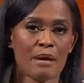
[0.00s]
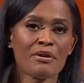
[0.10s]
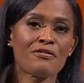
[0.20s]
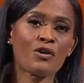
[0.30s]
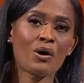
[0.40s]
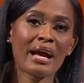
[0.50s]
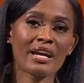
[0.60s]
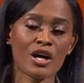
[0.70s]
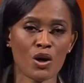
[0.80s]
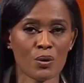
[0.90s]
And before
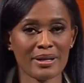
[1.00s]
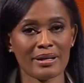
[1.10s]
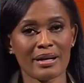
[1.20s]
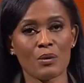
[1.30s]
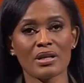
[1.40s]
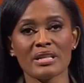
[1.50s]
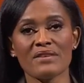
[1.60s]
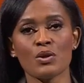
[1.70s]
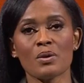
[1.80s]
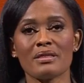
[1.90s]
I go, I want to
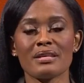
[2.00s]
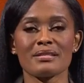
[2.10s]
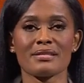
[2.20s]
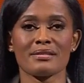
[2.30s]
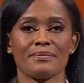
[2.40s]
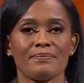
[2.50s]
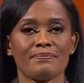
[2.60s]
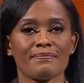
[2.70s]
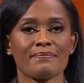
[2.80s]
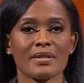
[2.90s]
leave you with this.
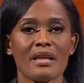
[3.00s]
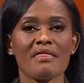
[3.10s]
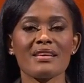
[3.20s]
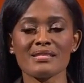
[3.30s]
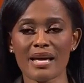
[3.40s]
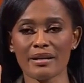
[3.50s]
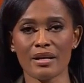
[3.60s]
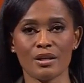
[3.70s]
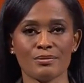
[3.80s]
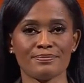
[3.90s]
This I
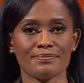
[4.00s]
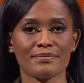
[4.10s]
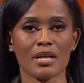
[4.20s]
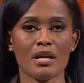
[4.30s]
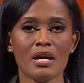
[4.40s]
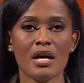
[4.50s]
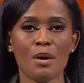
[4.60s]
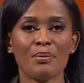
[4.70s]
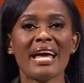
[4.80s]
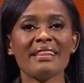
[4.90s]
know.
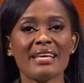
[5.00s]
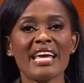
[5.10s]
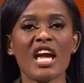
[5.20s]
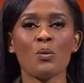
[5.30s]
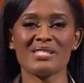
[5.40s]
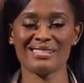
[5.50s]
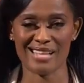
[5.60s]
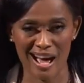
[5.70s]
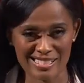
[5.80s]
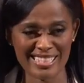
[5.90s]
Playing the game was
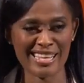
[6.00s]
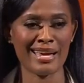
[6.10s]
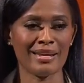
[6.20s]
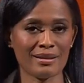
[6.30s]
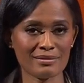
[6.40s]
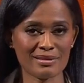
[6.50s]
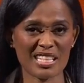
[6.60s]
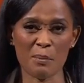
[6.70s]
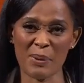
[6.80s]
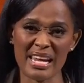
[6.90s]
intoxicating.
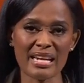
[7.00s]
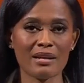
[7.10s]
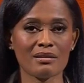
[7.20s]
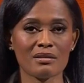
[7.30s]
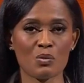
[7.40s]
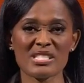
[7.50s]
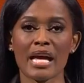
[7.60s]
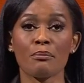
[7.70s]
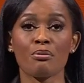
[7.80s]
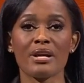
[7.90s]
Competing was
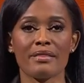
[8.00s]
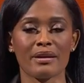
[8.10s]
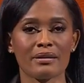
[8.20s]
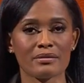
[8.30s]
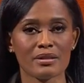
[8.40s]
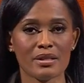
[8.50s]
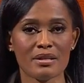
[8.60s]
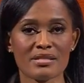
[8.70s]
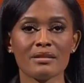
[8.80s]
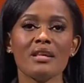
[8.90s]
like breathing.
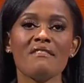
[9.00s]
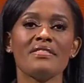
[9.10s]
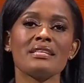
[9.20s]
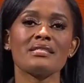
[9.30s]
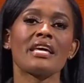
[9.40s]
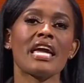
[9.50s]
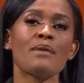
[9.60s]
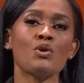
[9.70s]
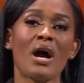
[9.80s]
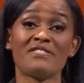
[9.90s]
To love this
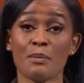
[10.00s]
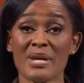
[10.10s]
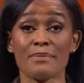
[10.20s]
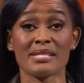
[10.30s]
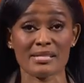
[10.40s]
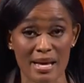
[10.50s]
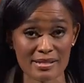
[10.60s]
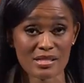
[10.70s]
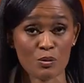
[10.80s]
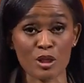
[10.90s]
game, you have to be
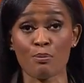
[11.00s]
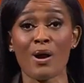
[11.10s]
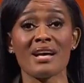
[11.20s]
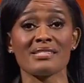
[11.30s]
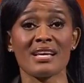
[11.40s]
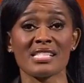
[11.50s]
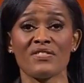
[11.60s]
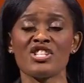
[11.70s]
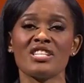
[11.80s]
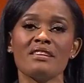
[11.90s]
obsessed with the process
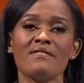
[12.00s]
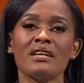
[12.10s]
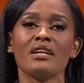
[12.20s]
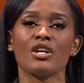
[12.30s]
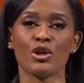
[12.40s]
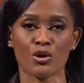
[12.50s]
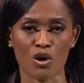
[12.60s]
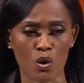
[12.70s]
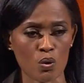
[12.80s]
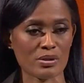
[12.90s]
of achieving your
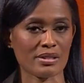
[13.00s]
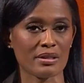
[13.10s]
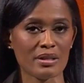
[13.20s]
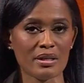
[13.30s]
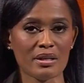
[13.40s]
goals.